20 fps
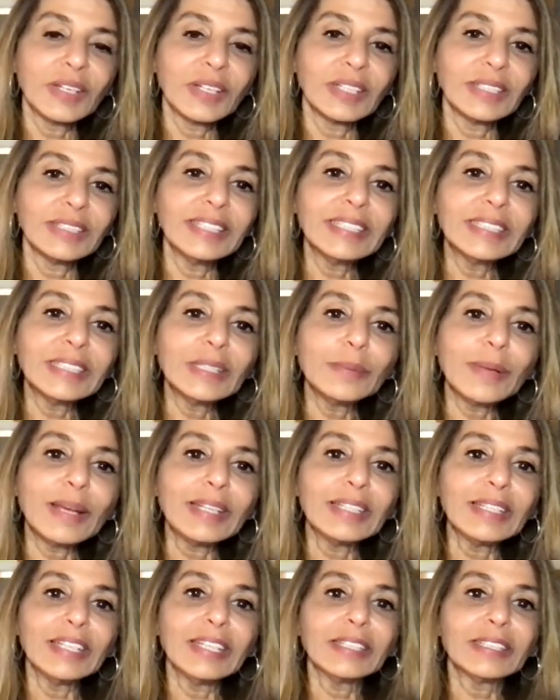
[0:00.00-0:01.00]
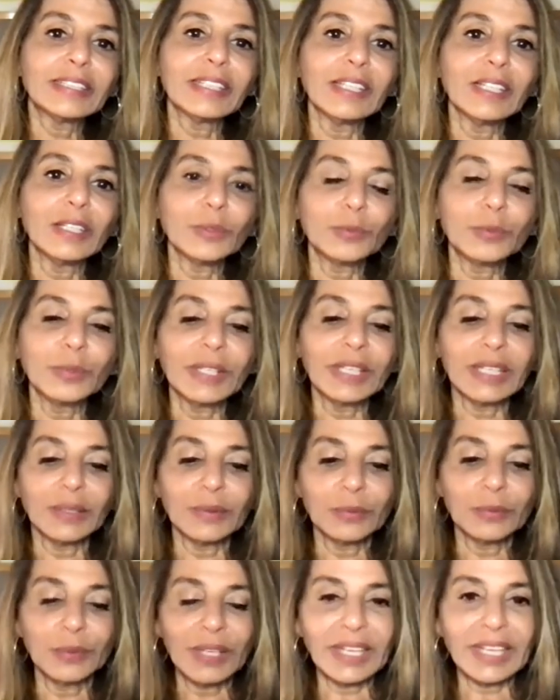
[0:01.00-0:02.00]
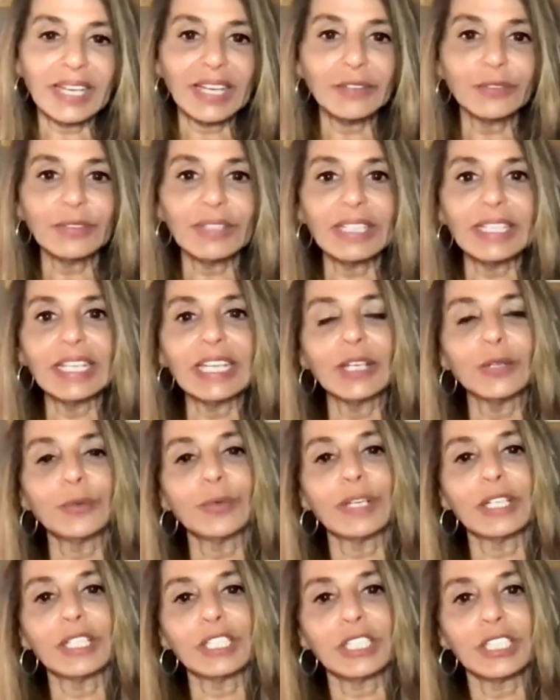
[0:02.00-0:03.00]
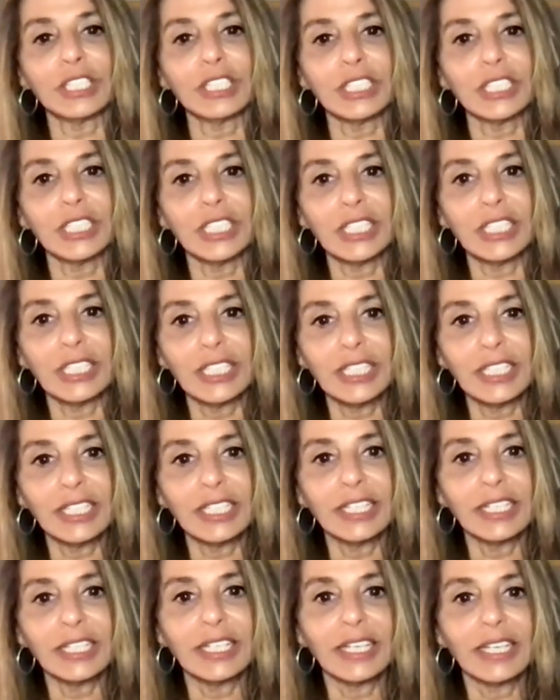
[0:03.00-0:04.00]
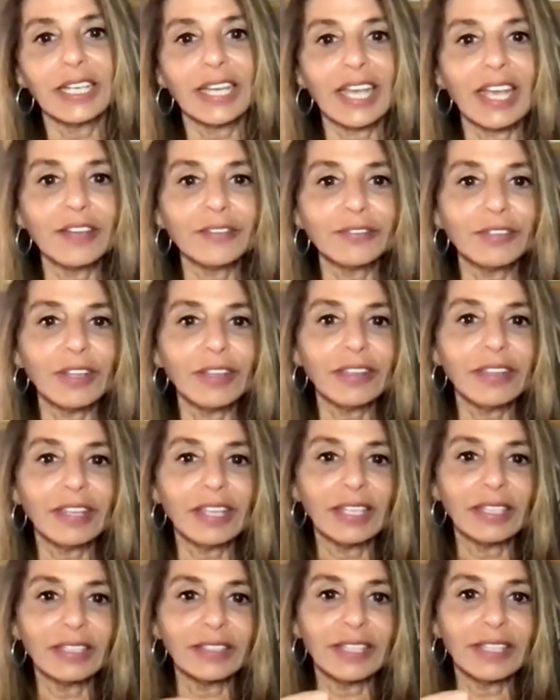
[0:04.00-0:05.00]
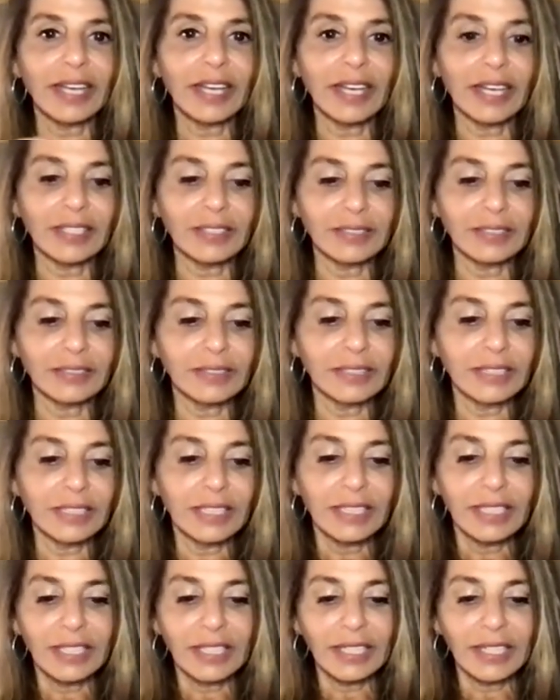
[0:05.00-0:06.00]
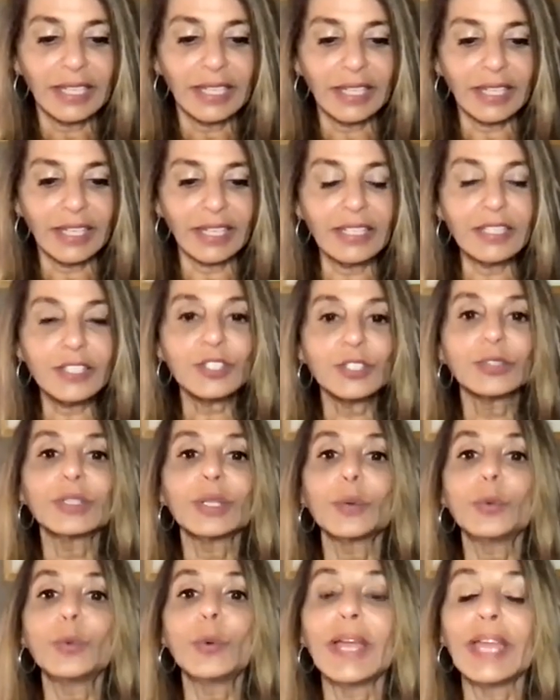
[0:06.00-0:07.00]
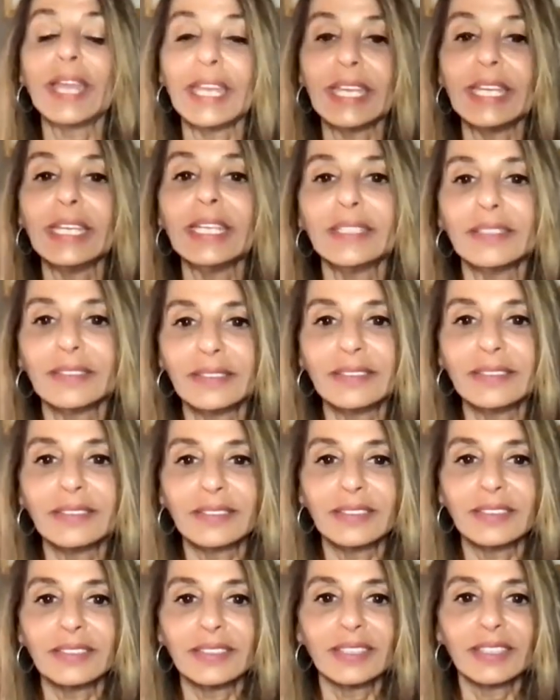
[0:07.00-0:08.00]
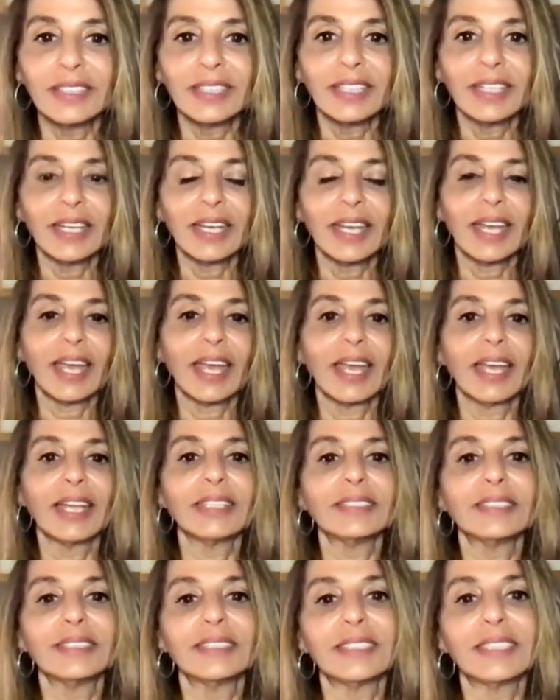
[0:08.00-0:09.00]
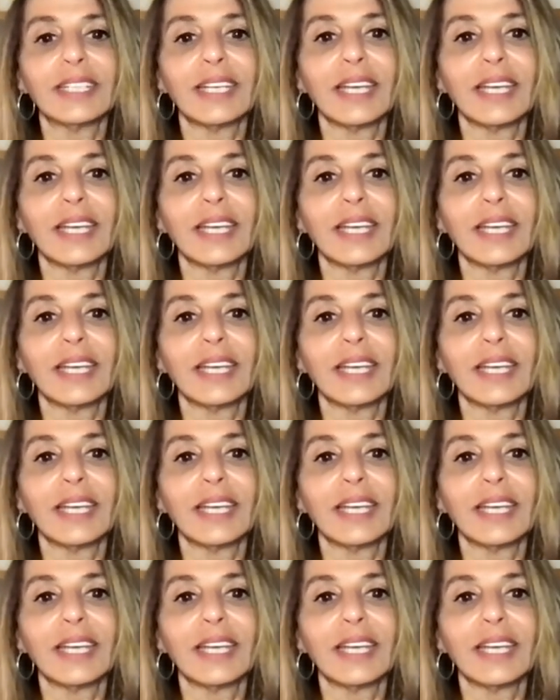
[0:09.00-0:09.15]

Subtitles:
little by little, we can relinquish everything that it's on the way, and